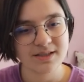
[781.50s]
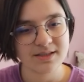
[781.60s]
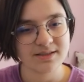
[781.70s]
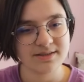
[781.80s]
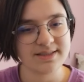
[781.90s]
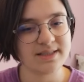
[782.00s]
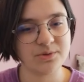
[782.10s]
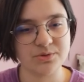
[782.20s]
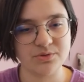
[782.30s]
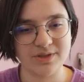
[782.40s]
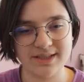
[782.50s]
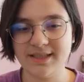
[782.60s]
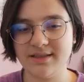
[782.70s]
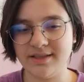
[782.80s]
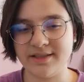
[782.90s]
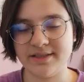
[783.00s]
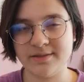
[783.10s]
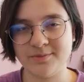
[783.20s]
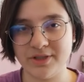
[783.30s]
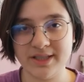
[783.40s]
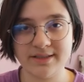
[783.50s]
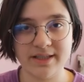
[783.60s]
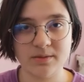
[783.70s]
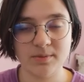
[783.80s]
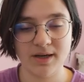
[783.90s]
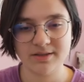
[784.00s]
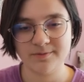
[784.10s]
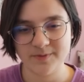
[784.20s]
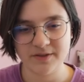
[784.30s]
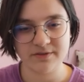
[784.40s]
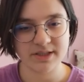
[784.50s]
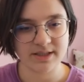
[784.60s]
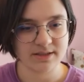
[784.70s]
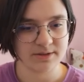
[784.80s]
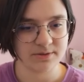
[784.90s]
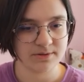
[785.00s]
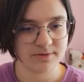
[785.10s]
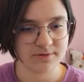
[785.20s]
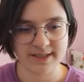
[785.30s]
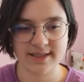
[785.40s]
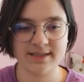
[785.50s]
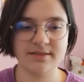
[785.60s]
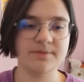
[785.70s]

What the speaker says: This is a good one. It needs more detail, but we're gonna fix that.